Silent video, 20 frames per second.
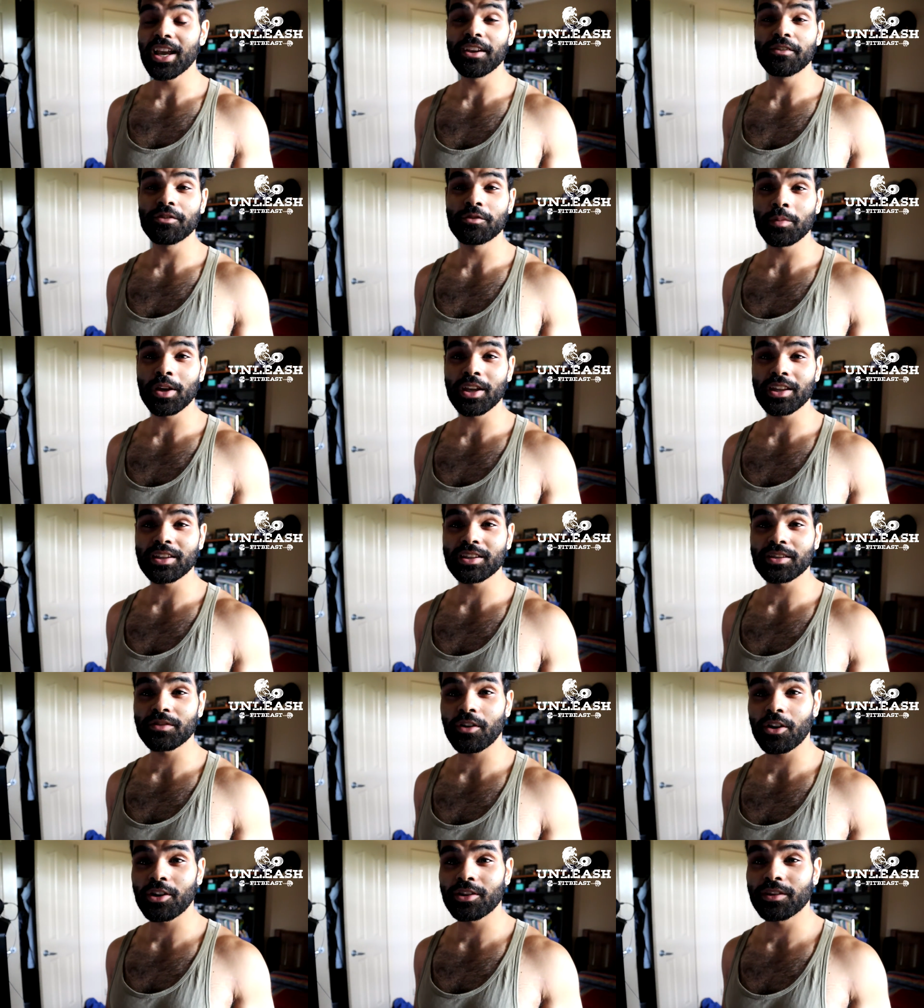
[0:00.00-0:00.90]
If you made it this
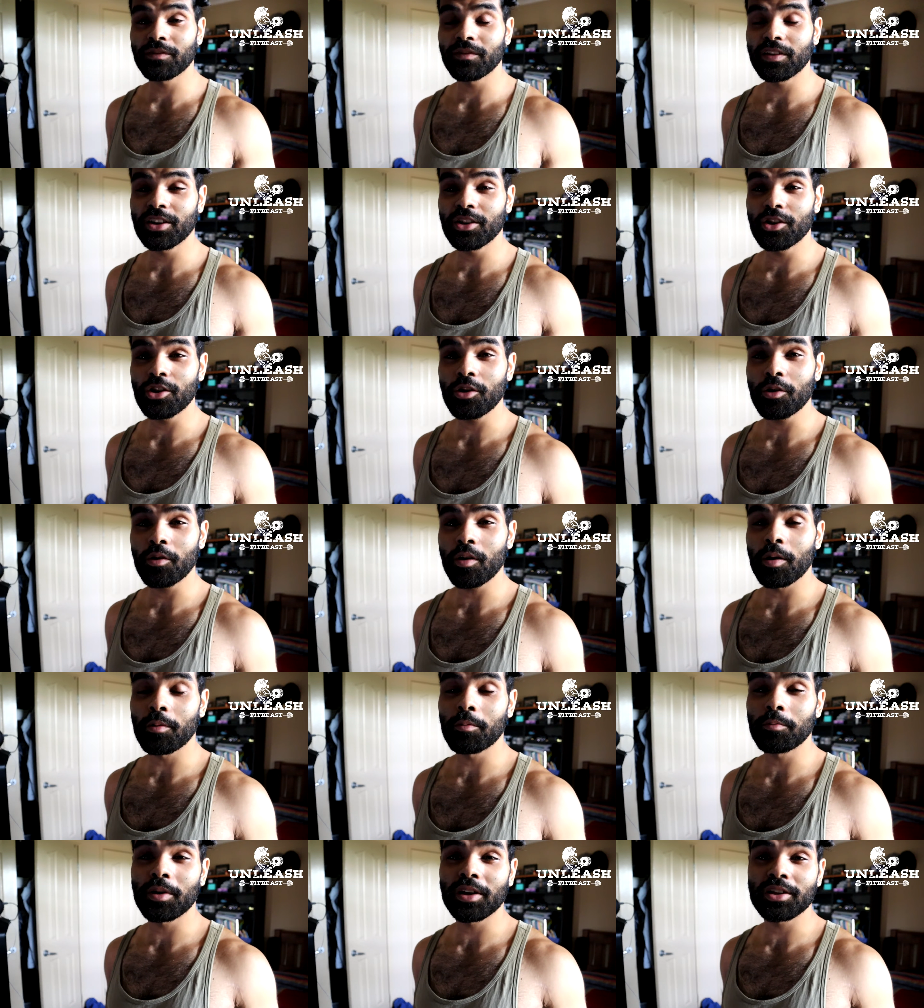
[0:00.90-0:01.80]
far in the video,
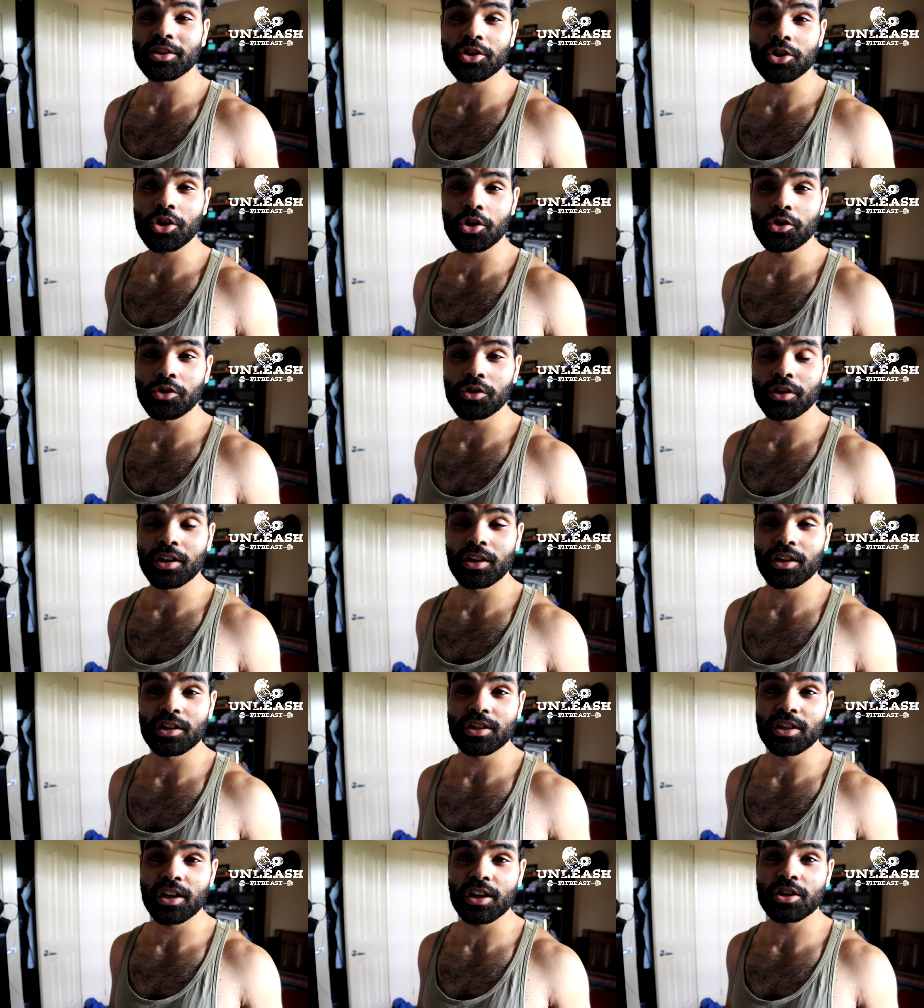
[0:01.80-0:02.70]
I'm about to show you
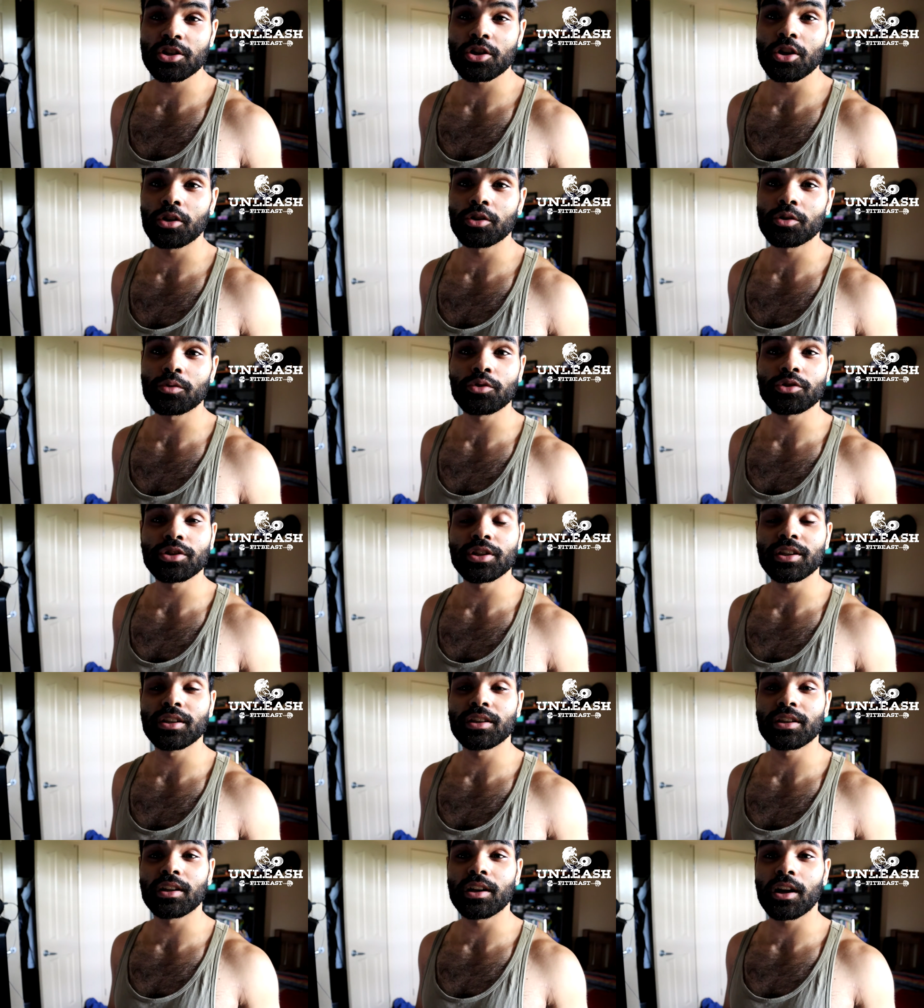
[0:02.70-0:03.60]
the chest shoulder
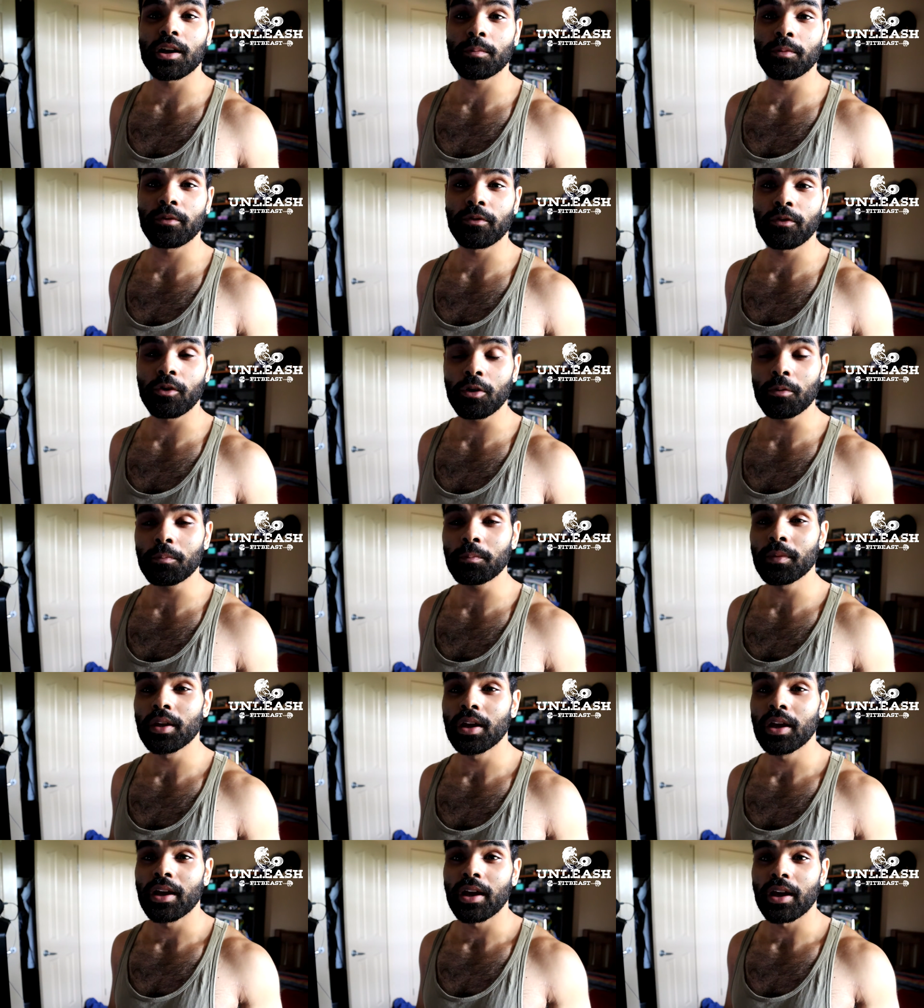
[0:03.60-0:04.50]
routine that I perform
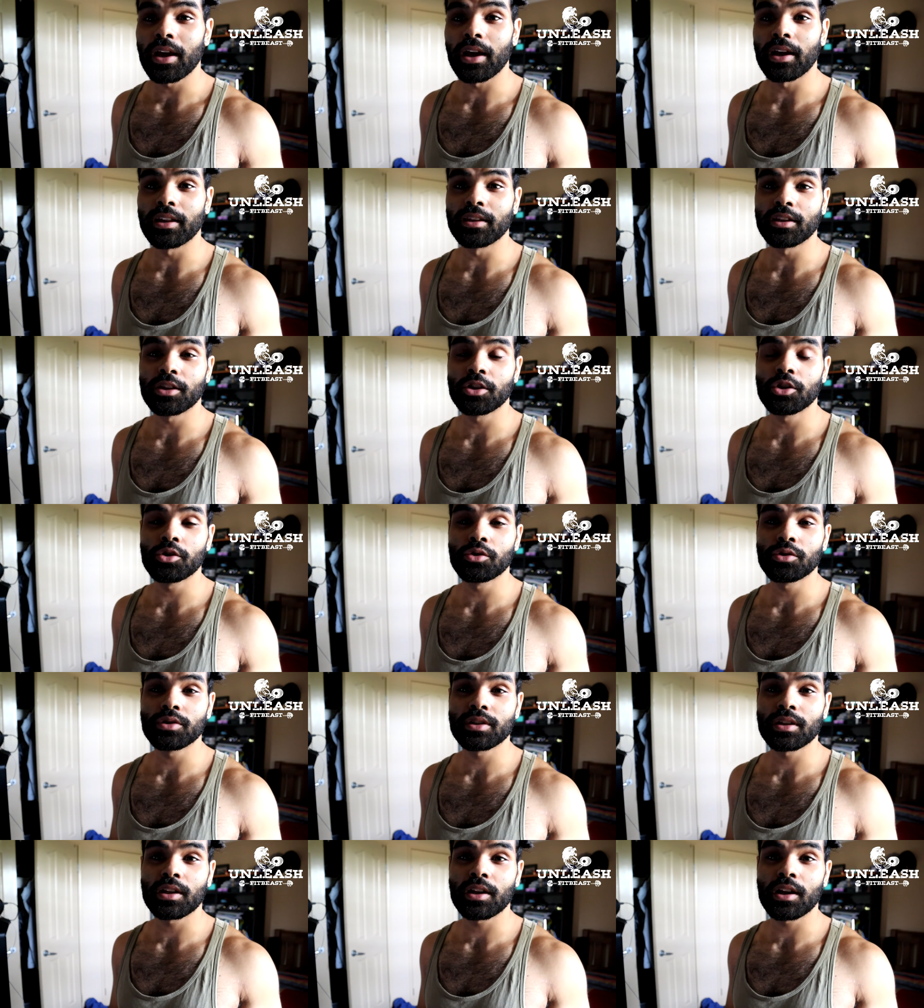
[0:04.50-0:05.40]
and the
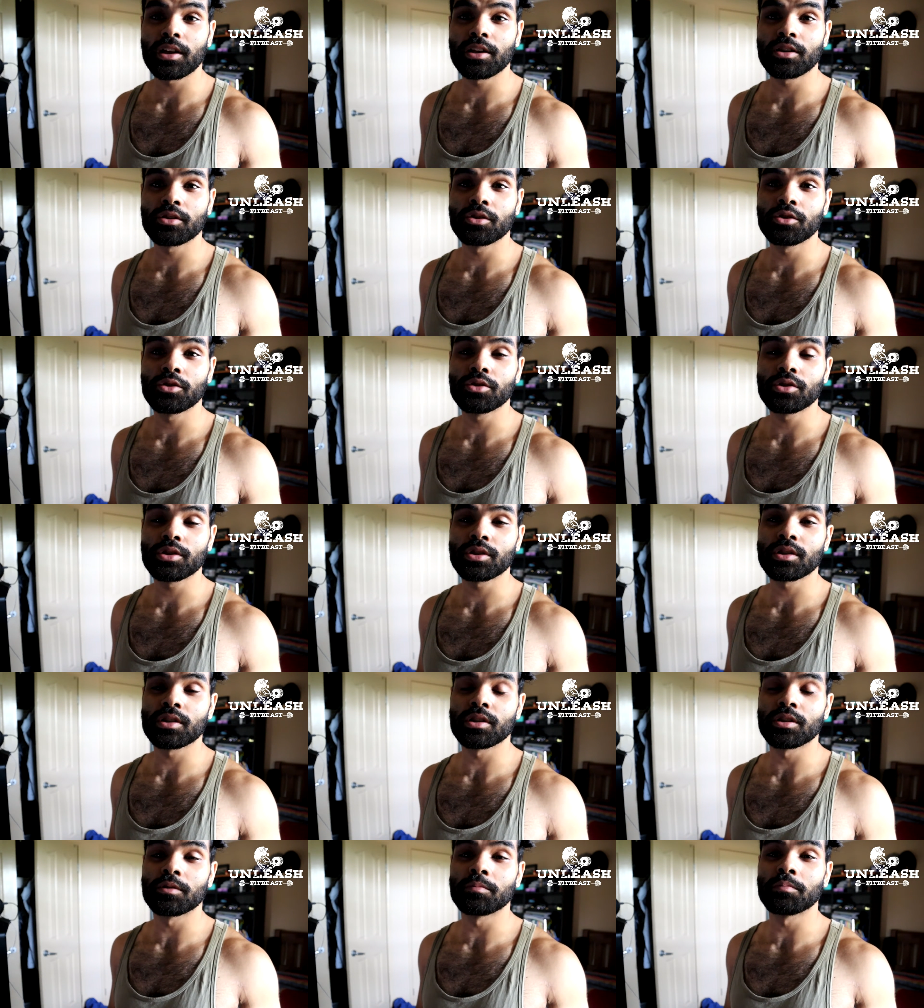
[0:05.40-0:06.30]
cues that I use
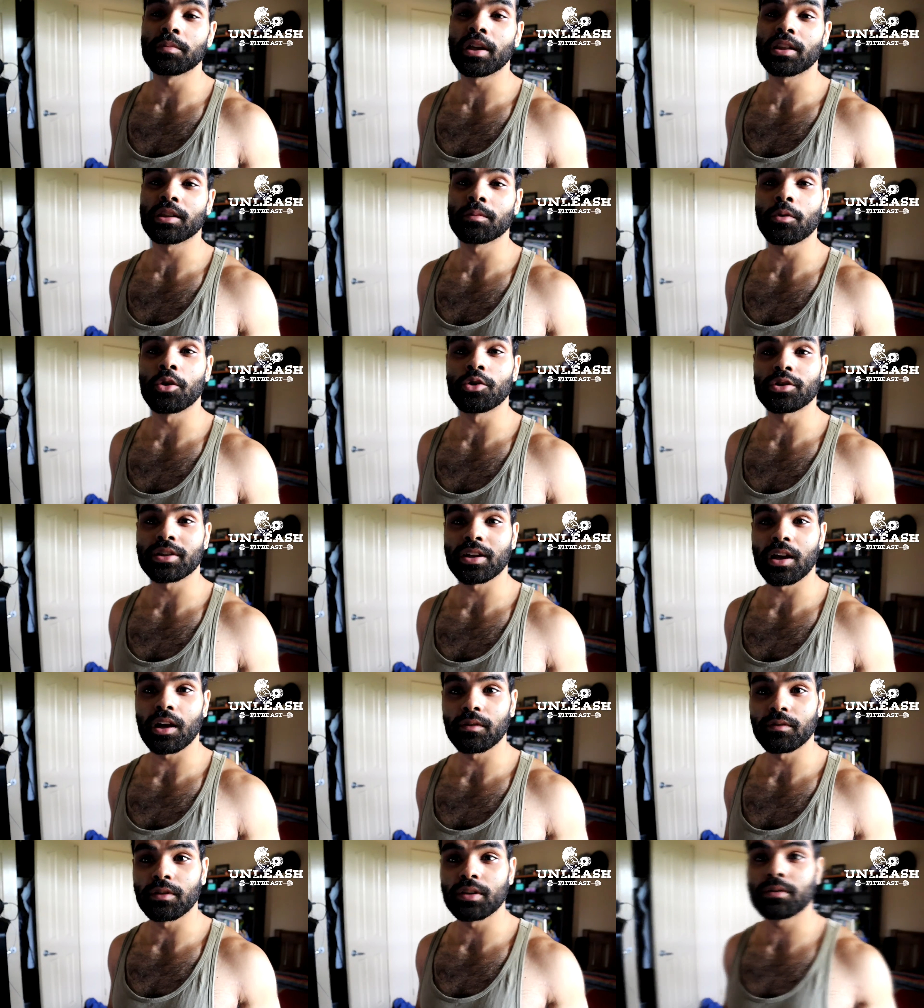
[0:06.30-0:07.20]
to make the most
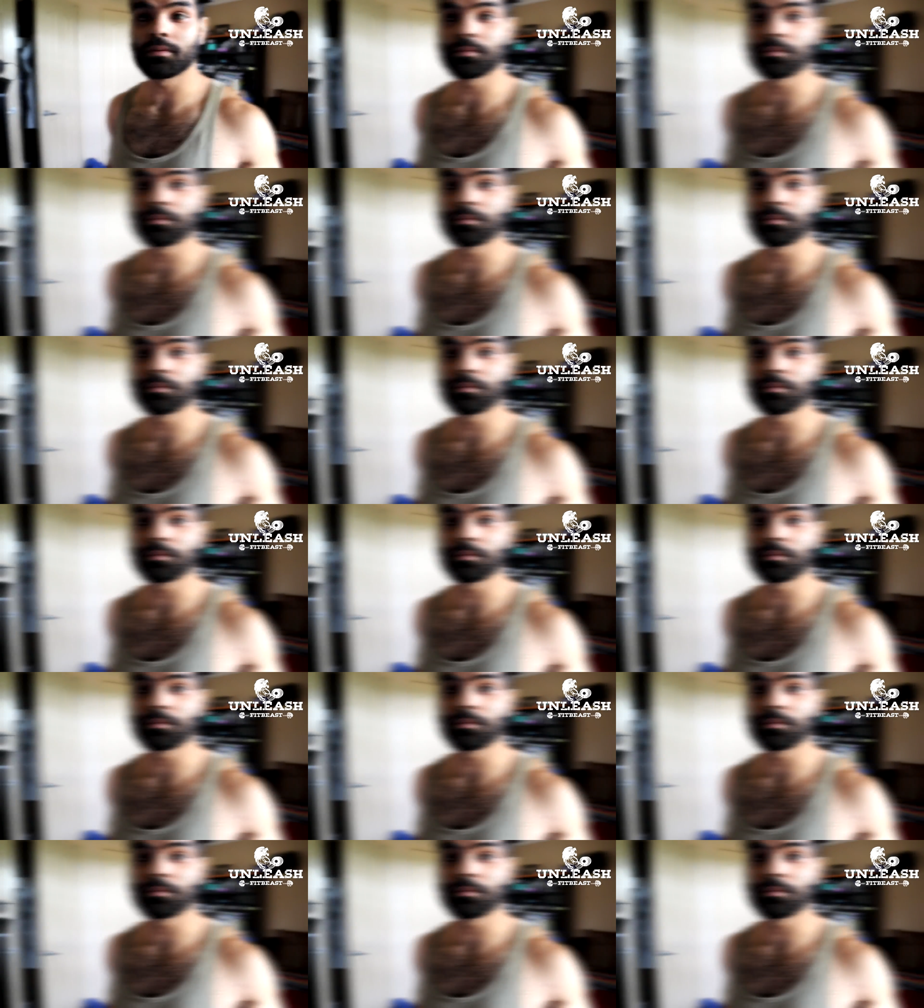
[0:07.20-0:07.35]
out of it.